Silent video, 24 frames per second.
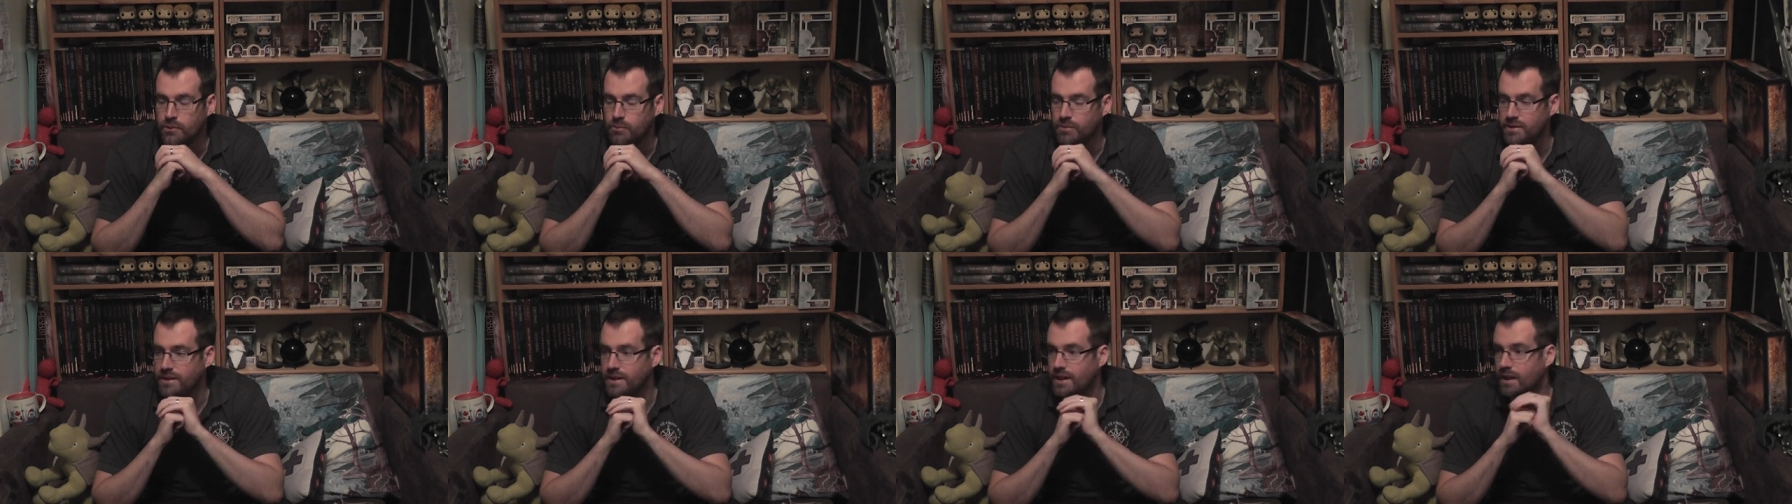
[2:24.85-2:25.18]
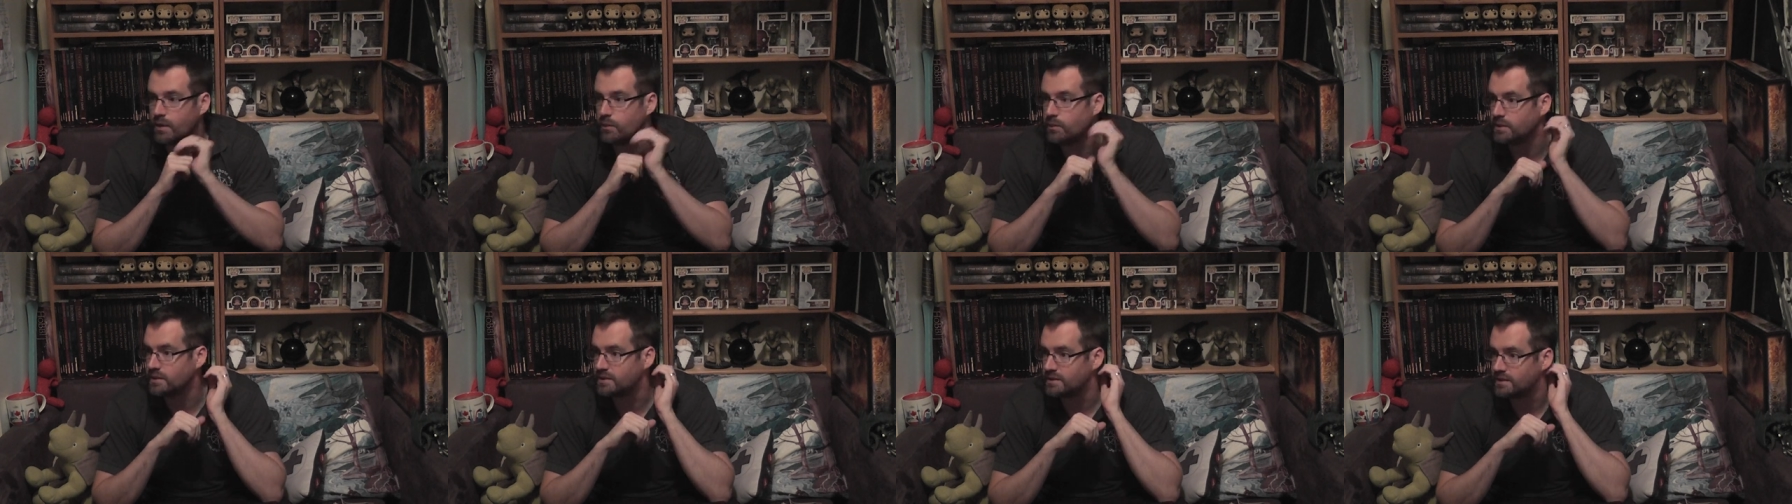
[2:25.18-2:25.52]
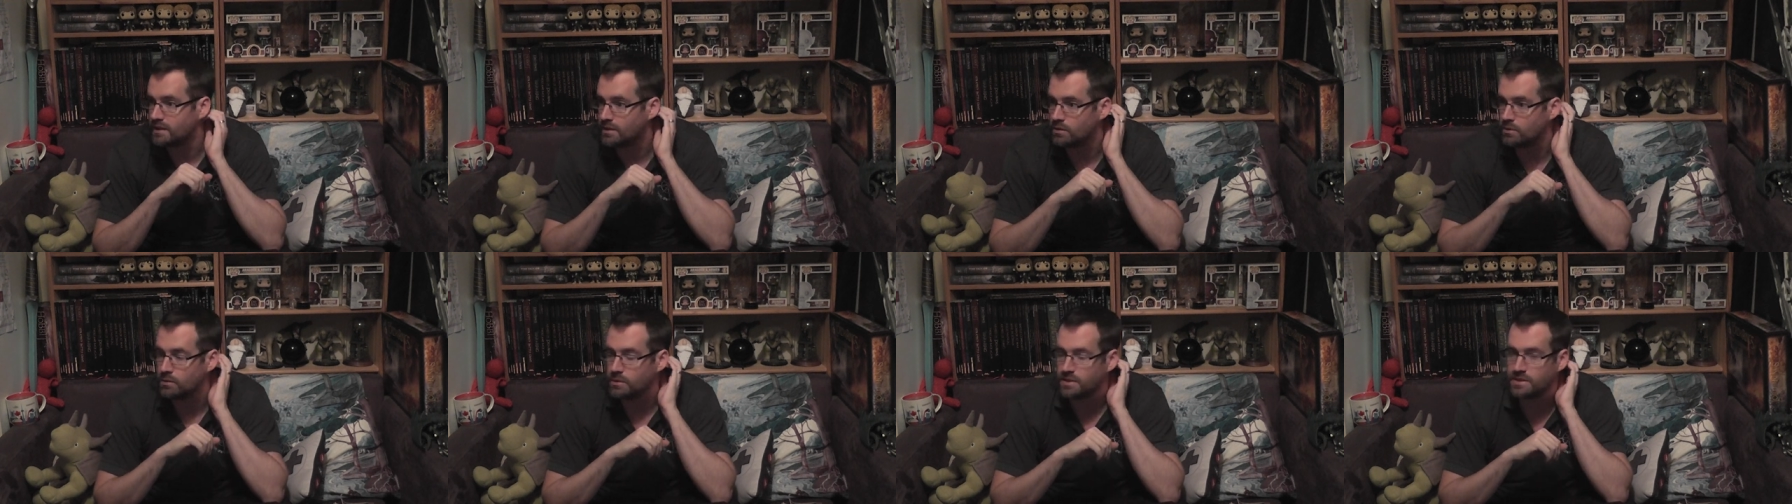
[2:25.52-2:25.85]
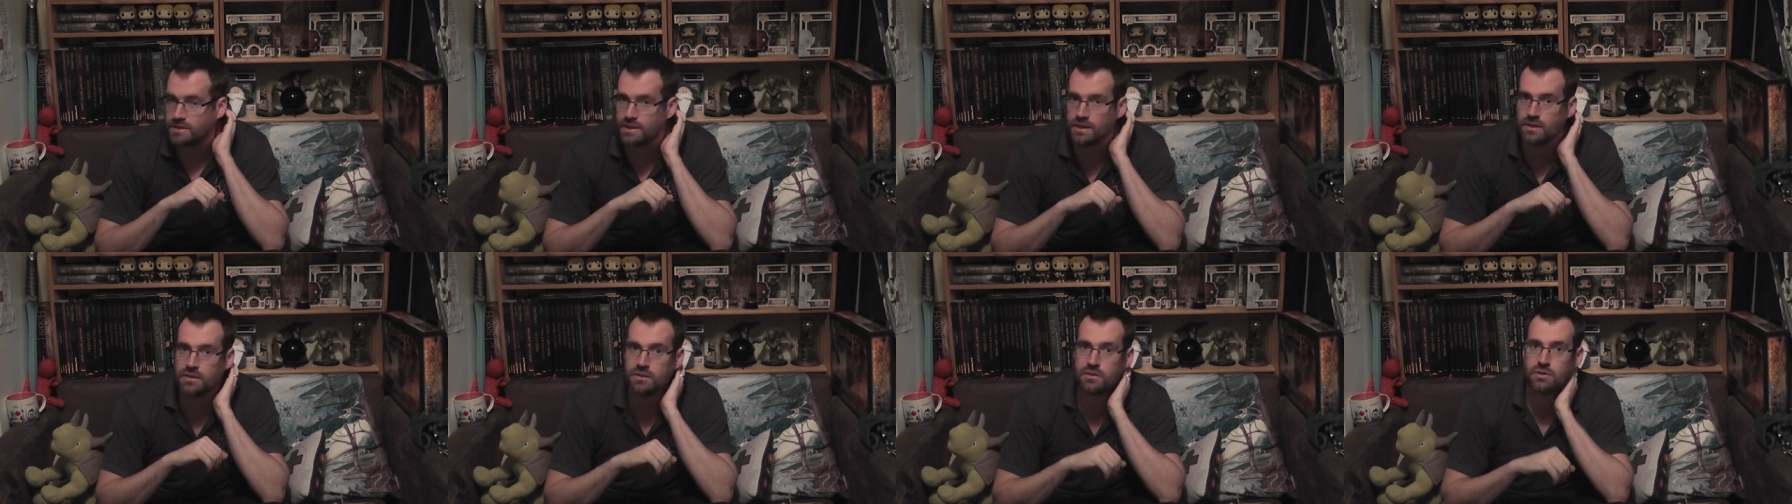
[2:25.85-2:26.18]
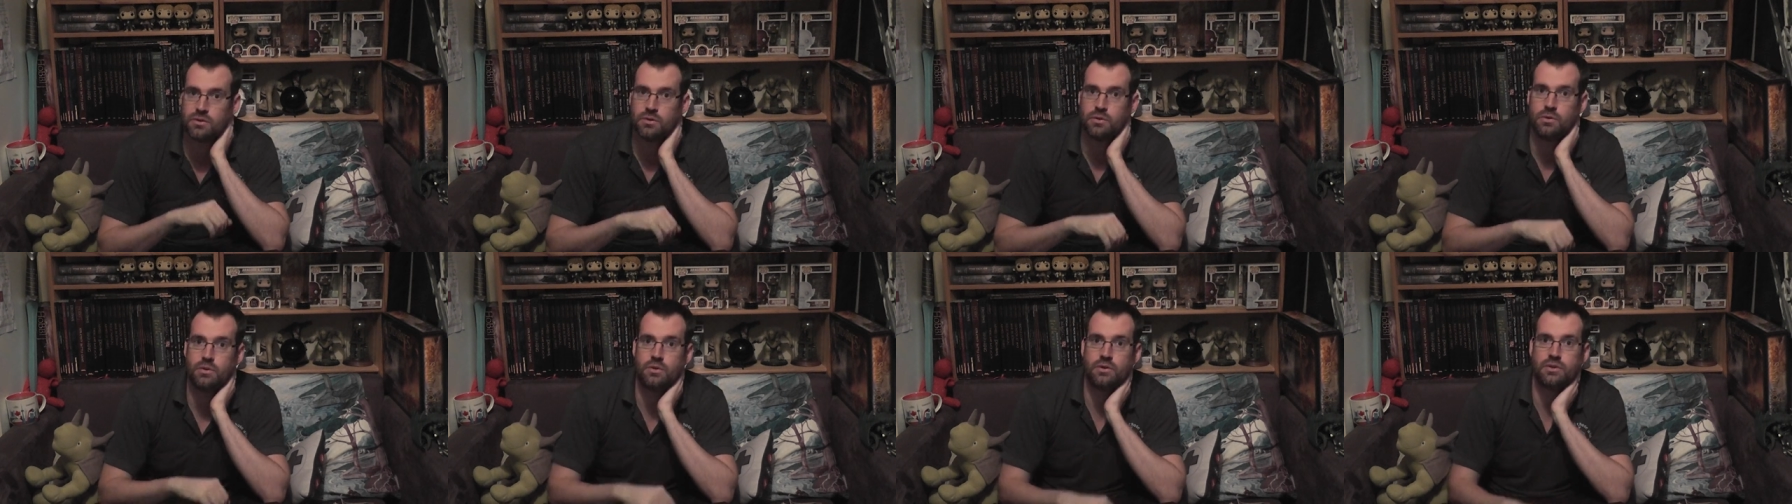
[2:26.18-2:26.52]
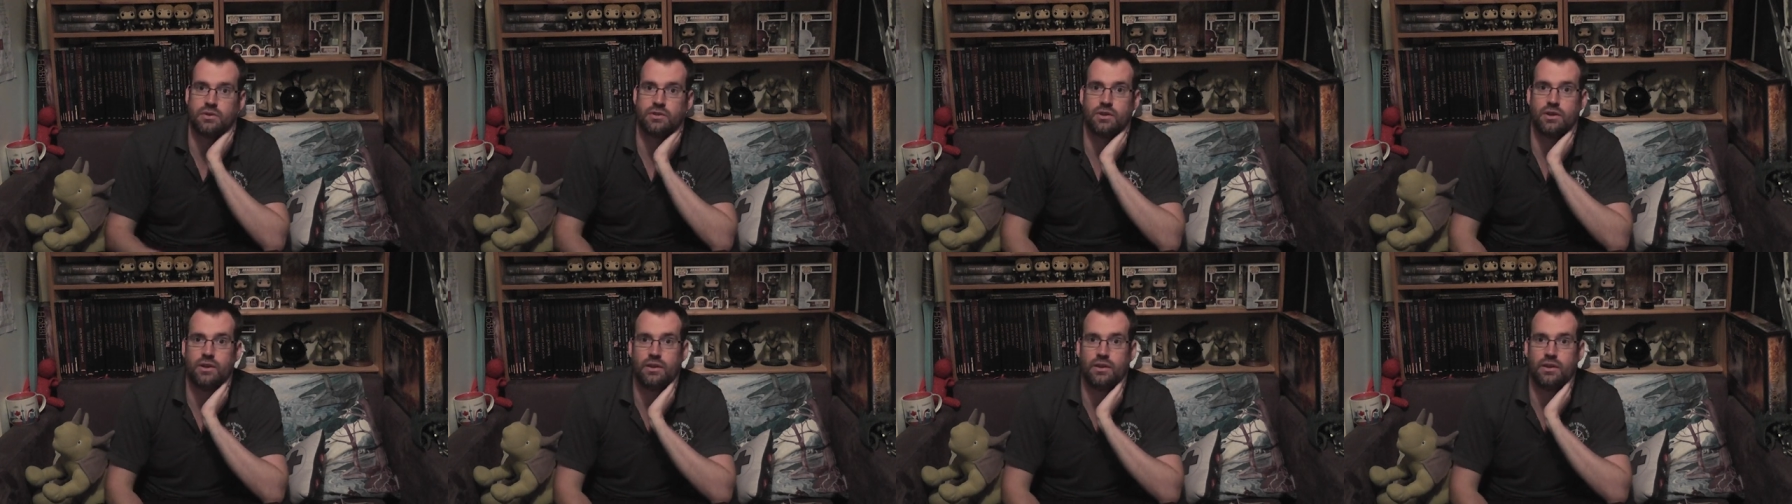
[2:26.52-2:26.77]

but yeah we're still we're still on course